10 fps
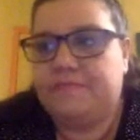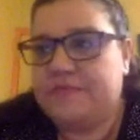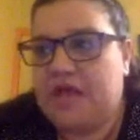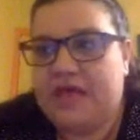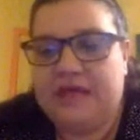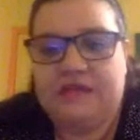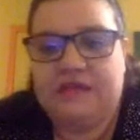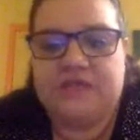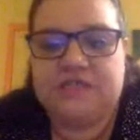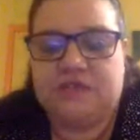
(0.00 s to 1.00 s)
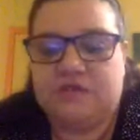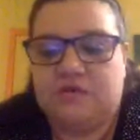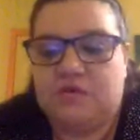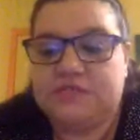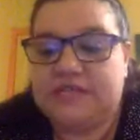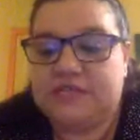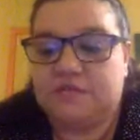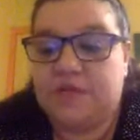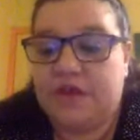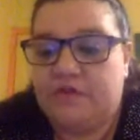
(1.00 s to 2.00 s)
a racial or sexual
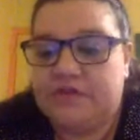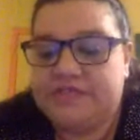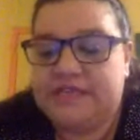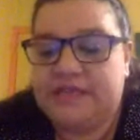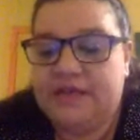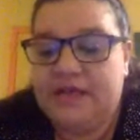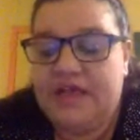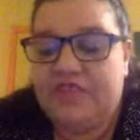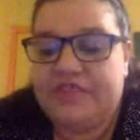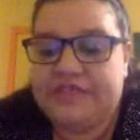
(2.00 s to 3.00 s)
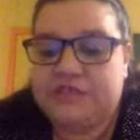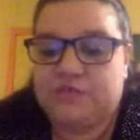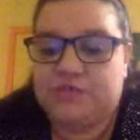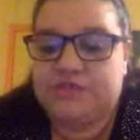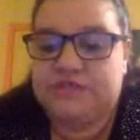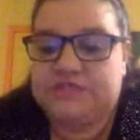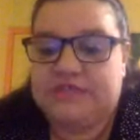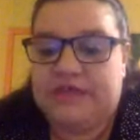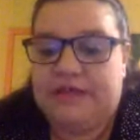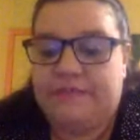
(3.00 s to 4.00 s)
minority, this would
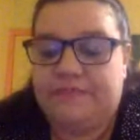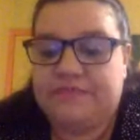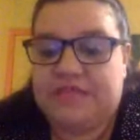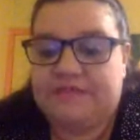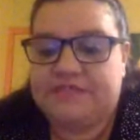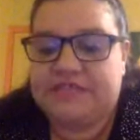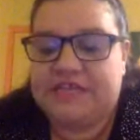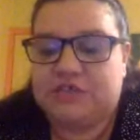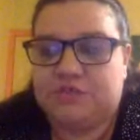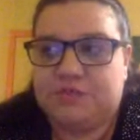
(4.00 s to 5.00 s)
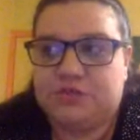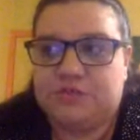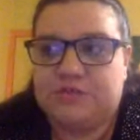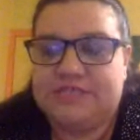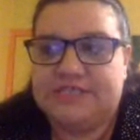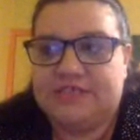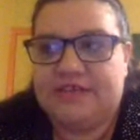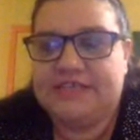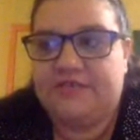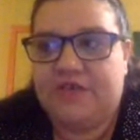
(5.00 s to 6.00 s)
give us an extra boost. And we
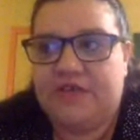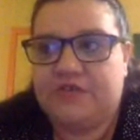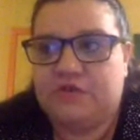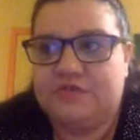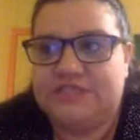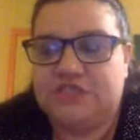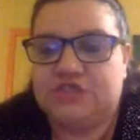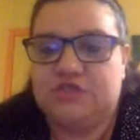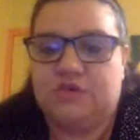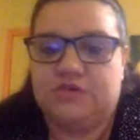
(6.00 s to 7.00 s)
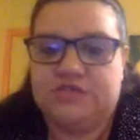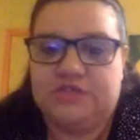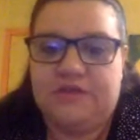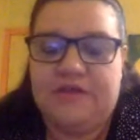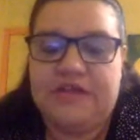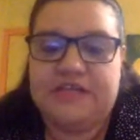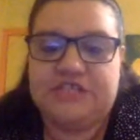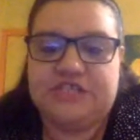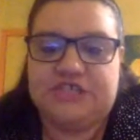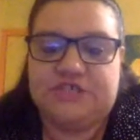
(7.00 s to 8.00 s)
decided, for ethical reasons, not
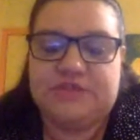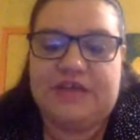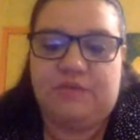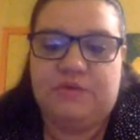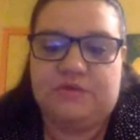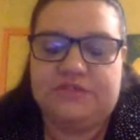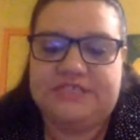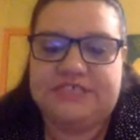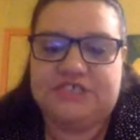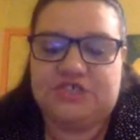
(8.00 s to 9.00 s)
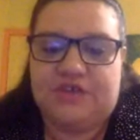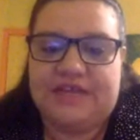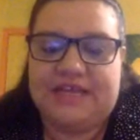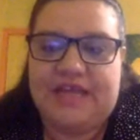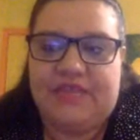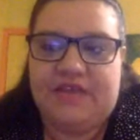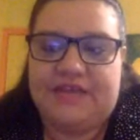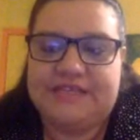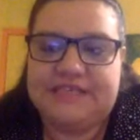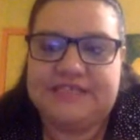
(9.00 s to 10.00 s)
to do that. We wanted to try and get the
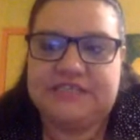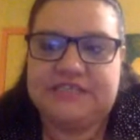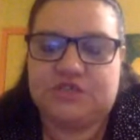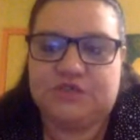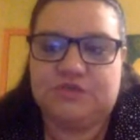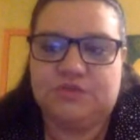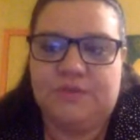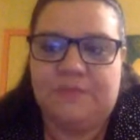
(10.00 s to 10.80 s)
ideas through